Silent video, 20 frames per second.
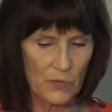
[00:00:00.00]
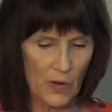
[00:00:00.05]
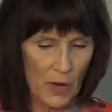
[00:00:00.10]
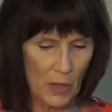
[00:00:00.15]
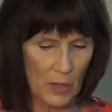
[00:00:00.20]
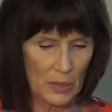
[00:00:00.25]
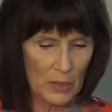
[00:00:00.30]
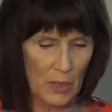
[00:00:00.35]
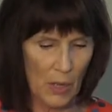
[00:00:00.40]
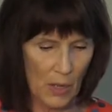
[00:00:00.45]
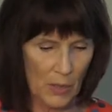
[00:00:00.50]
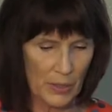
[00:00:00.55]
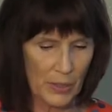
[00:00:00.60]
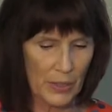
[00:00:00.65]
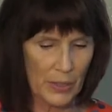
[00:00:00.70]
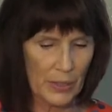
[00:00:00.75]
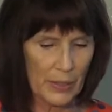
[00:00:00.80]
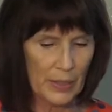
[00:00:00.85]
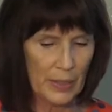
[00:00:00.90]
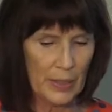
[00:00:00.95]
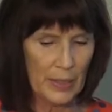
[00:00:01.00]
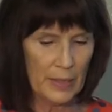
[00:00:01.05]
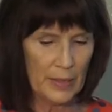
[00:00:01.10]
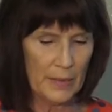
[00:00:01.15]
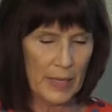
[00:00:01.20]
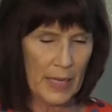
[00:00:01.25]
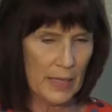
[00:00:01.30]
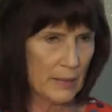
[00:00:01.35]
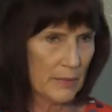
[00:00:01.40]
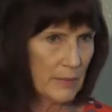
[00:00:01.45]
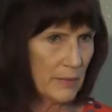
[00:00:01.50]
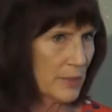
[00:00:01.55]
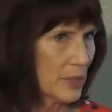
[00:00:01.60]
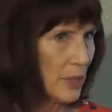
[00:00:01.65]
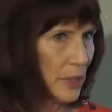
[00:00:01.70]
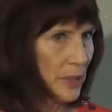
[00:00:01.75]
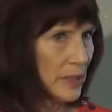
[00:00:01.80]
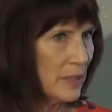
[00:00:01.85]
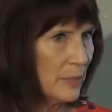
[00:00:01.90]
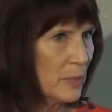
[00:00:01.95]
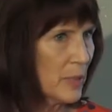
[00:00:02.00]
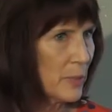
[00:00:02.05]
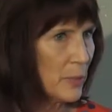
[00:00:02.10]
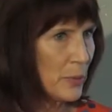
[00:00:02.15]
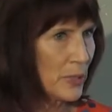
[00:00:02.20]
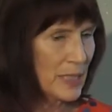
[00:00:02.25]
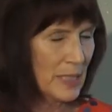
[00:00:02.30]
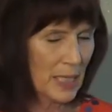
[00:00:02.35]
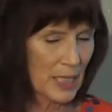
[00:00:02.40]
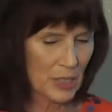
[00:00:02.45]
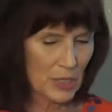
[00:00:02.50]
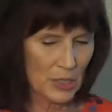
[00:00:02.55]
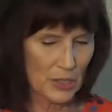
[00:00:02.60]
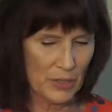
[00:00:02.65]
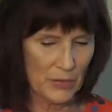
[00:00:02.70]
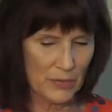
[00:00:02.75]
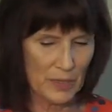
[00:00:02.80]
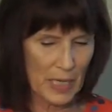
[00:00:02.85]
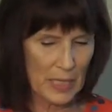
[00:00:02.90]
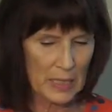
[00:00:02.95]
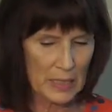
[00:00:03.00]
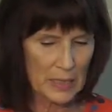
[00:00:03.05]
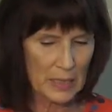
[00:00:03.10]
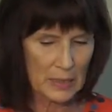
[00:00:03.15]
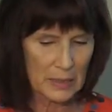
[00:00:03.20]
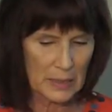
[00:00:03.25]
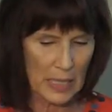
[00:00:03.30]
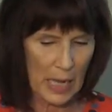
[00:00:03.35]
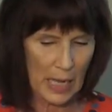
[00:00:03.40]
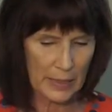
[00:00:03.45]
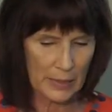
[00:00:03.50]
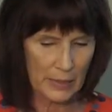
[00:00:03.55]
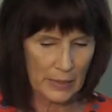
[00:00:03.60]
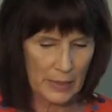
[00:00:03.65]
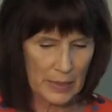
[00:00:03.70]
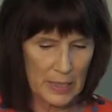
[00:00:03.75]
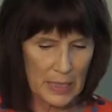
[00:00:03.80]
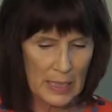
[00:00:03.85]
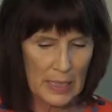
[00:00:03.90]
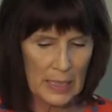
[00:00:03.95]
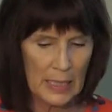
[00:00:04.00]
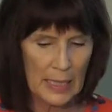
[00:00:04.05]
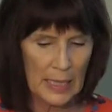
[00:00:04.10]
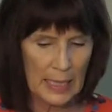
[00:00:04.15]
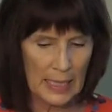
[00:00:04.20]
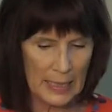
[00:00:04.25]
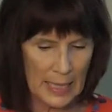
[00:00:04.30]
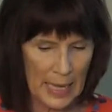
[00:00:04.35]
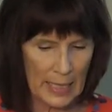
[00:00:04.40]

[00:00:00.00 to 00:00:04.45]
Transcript: far longer than certainly the memorization of dates and titles and